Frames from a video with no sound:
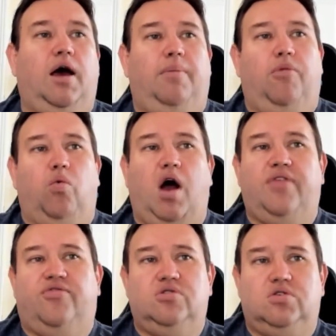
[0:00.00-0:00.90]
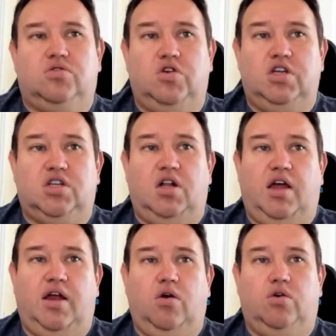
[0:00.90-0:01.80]
Roth versus traditional
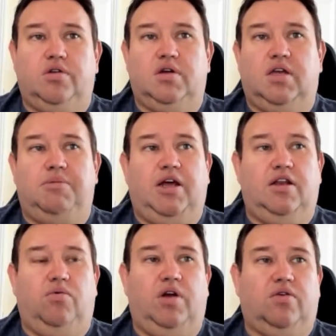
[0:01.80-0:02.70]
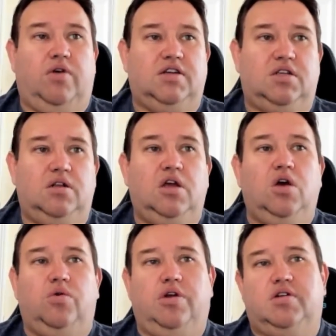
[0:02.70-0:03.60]
IRA ultimately come down to one question:
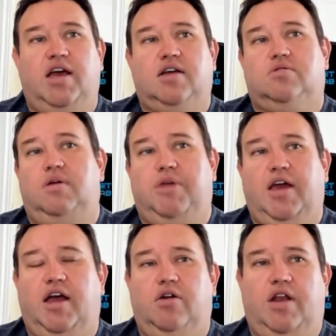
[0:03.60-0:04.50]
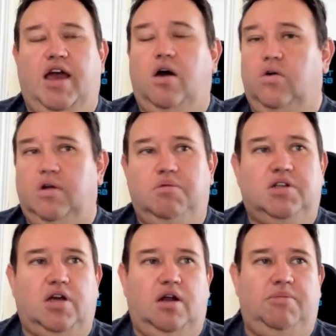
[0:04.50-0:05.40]
will your tax rate be higher now or in
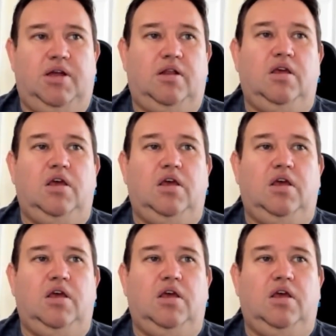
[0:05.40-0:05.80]
retirement?